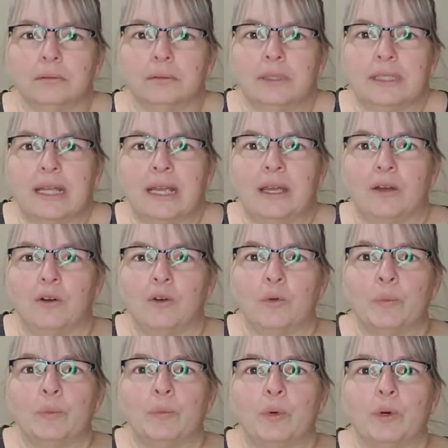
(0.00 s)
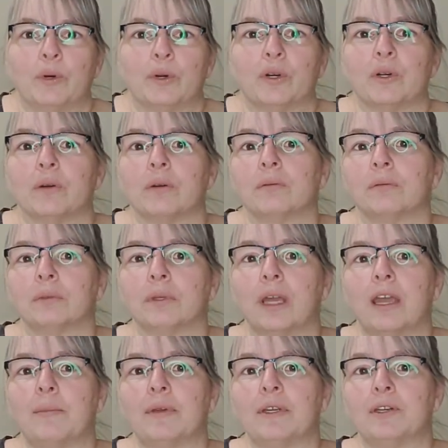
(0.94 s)
stay-at-home order
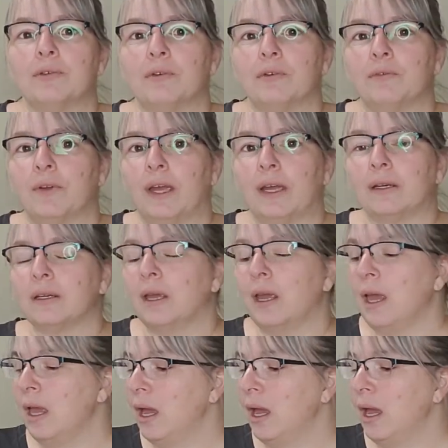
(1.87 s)
came into effect.